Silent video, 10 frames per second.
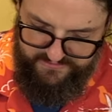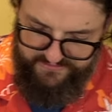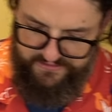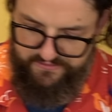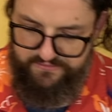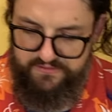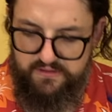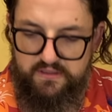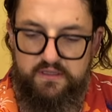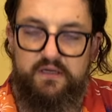So
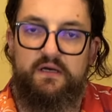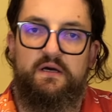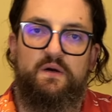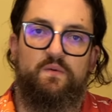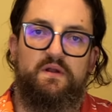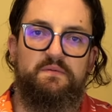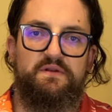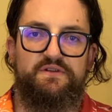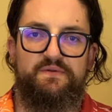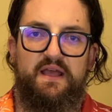what I'm going
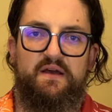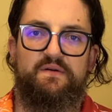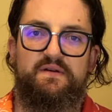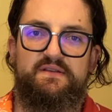to do now